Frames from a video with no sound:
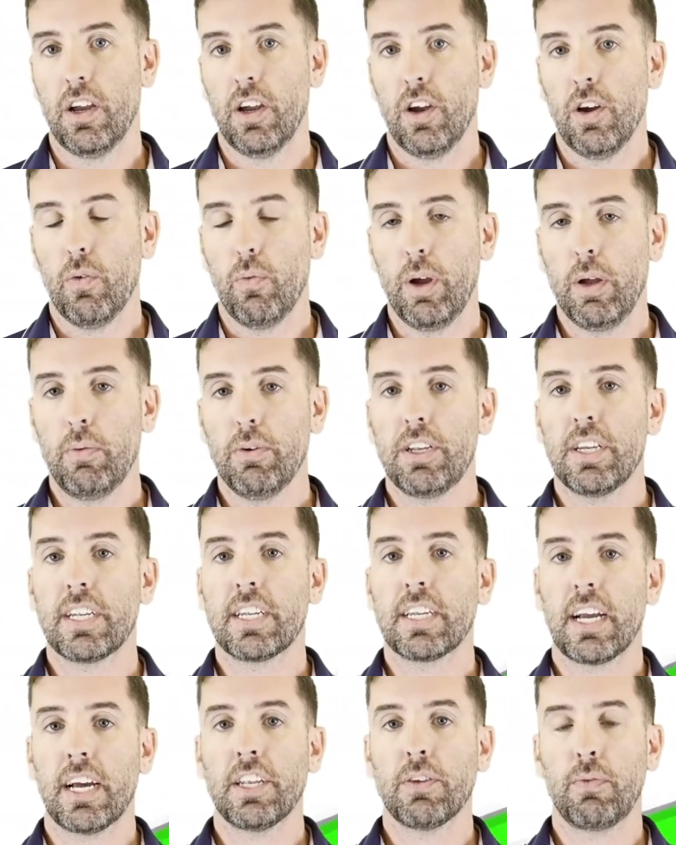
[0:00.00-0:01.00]
we will
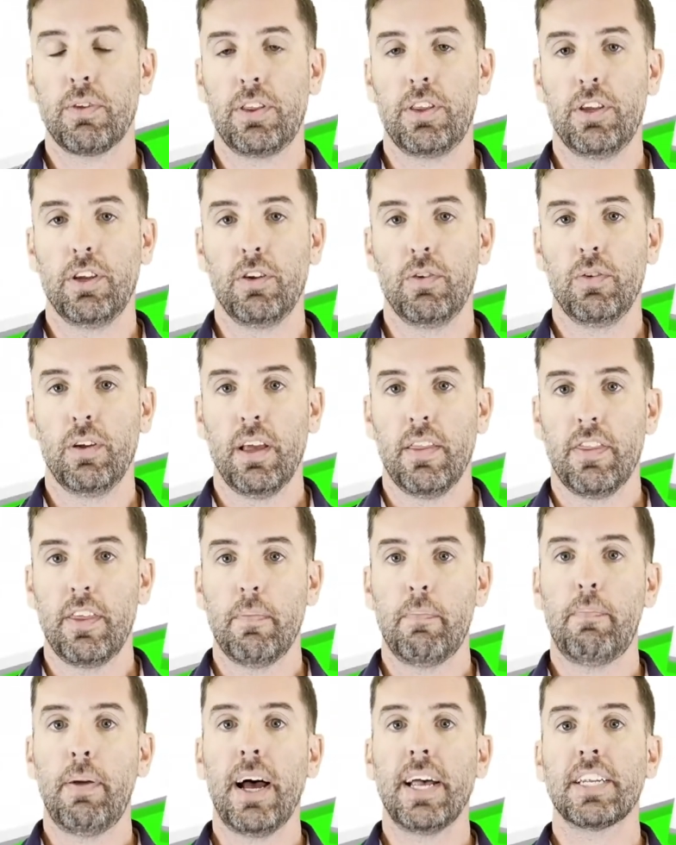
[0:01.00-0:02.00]
discuss with you the
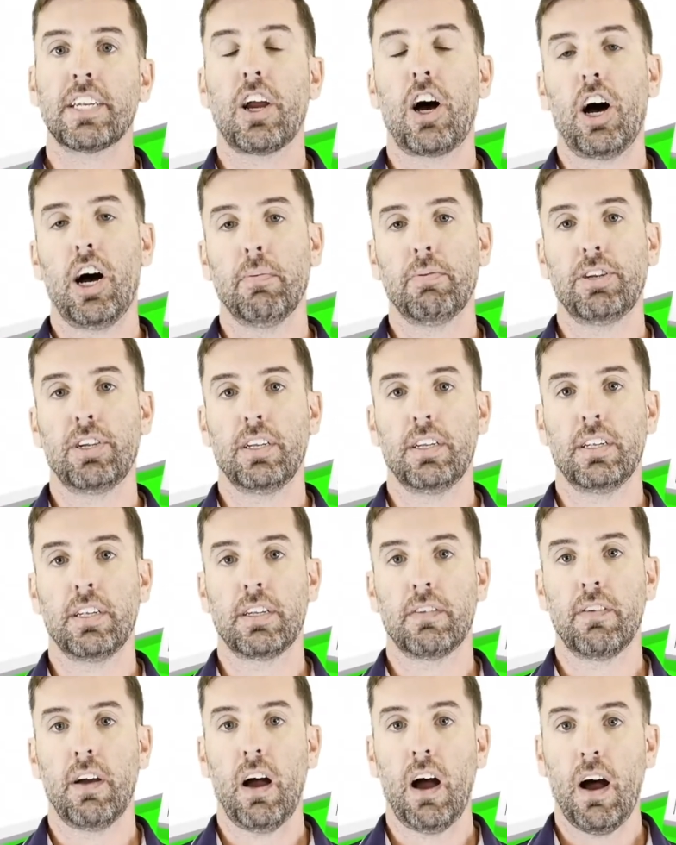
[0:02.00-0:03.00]
best
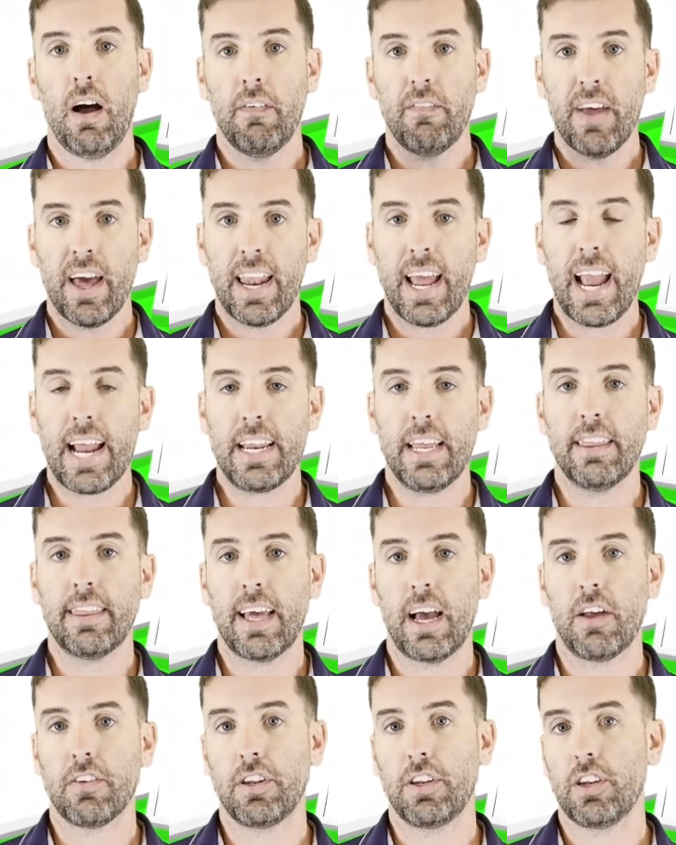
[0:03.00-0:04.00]
options of that
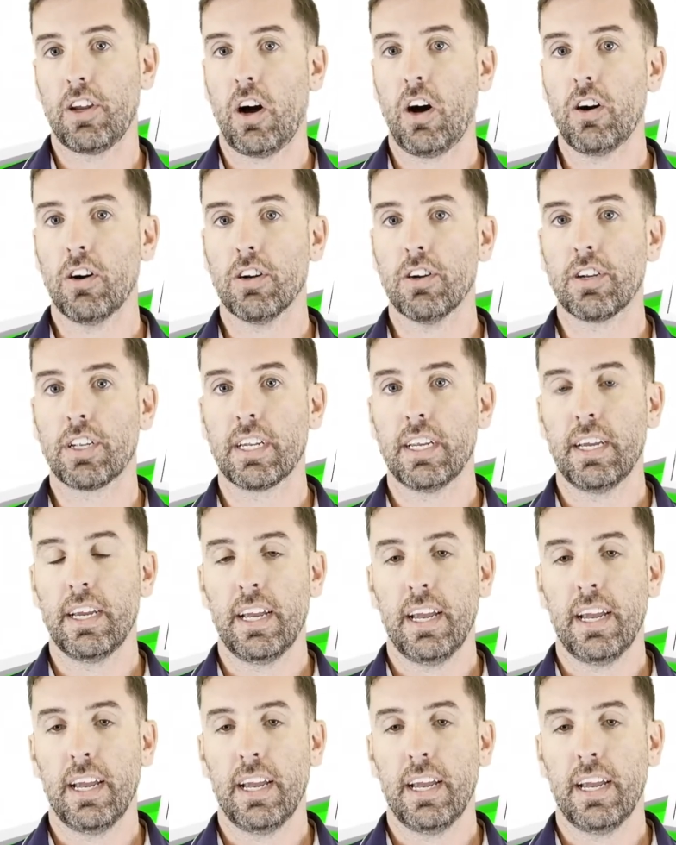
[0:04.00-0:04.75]
$80,000